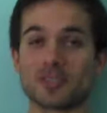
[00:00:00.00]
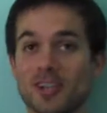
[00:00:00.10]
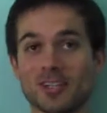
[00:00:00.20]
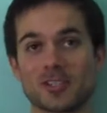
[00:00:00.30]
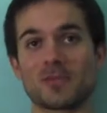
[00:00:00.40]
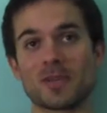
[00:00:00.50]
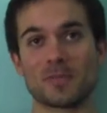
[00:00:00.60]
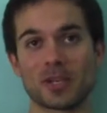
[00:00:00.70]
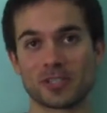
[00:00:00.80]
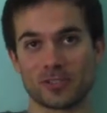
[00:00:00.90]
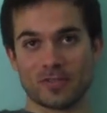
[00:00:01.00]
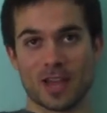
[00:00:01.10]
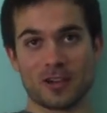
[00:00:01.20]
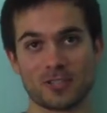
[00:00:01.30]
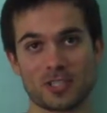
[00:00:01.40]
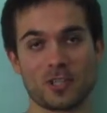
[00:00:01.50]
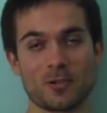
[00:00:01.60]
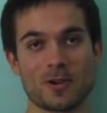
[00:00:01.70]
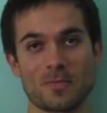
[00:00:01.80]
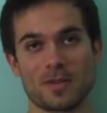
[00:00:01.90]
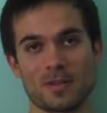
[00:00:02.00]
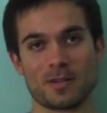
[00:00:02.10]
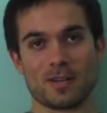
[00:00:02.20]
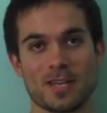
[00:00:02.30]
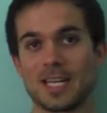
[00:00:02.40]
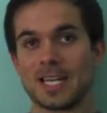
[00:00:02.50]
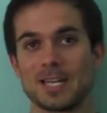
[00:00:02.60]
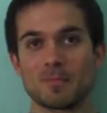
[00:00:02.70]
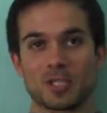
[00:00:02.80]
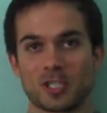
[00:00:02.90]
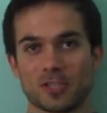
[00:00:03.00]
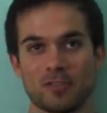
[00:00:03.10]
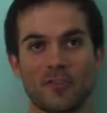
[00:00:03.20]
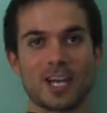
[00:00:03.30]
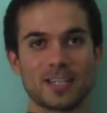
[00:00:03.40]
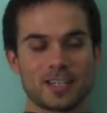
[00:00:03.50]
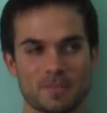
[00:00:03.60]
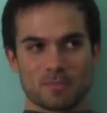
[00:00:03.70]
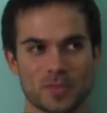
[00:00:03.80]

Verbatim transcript: trying to show me a picture of the house she grew up in because she couldn't find it.